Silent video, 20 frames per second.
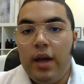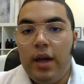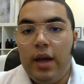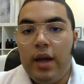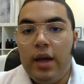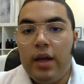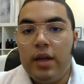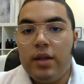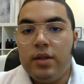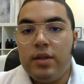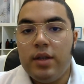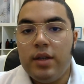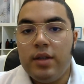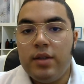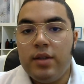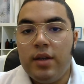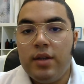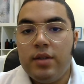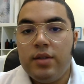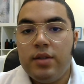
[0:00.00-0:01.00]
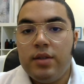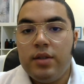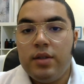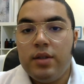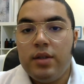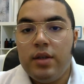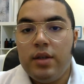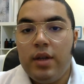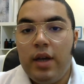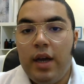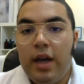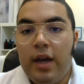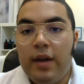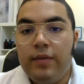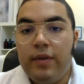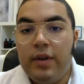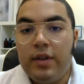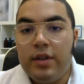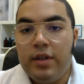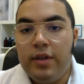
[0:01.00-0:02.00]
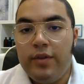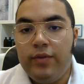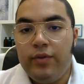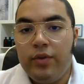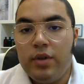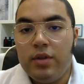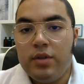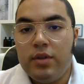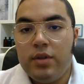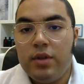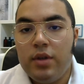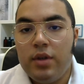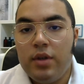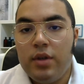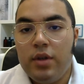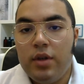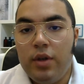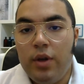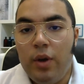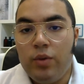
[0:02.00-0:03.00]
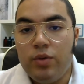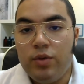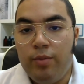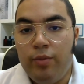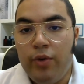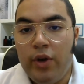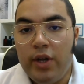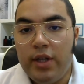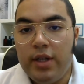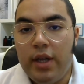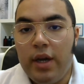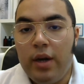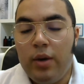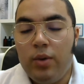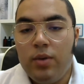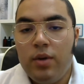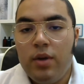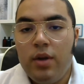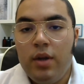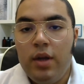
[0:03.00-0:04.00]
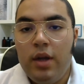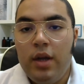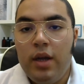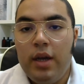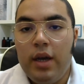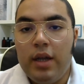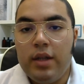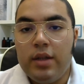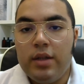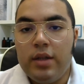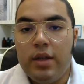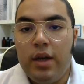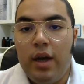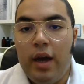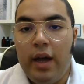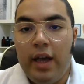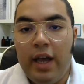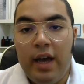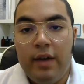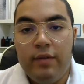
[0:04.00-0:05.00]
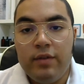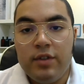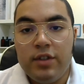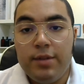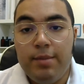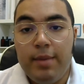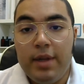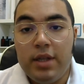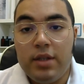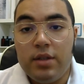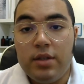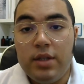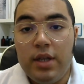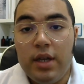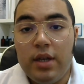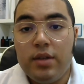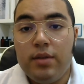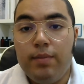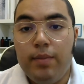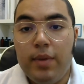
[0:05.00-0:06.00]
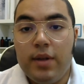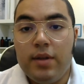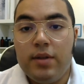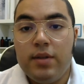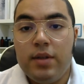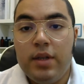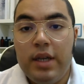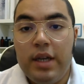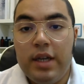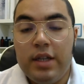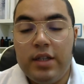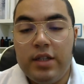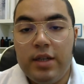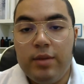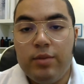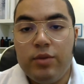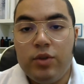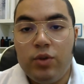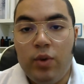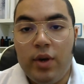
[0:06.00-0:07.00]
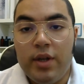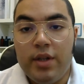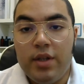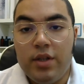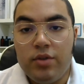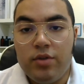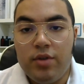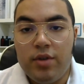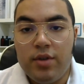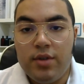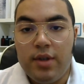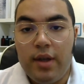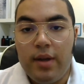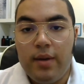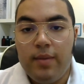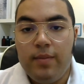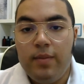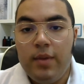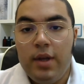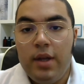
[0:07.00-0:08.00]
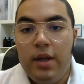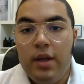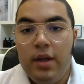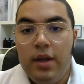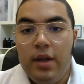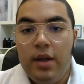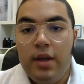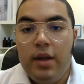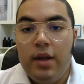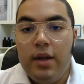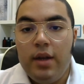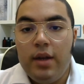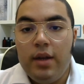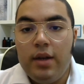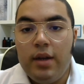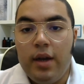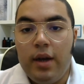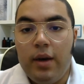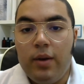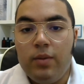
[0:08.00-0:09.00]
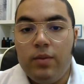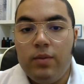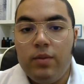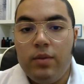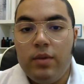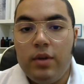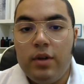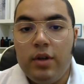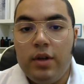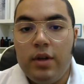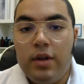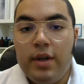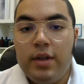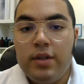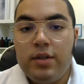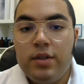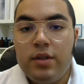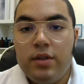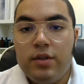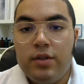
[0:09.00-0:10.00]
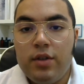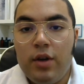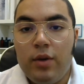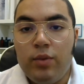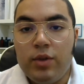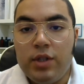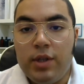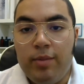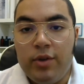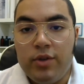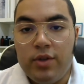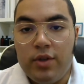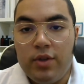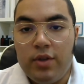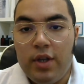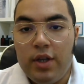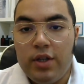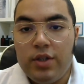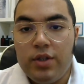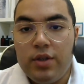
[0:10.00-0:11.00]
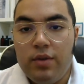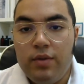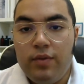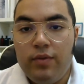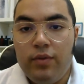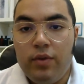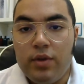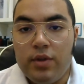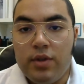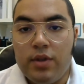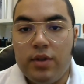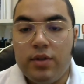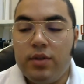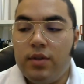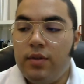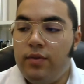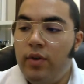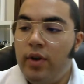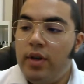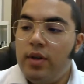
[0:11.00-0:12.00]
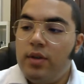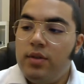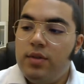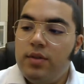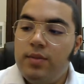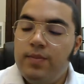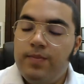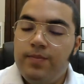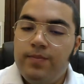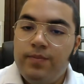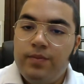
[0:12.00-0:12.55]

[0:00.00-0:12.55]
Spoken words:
And it does have a different note breakdown, and I haven't smelled it yet, but it seems quite interesting. Now let's start with the presentation for this fragrance.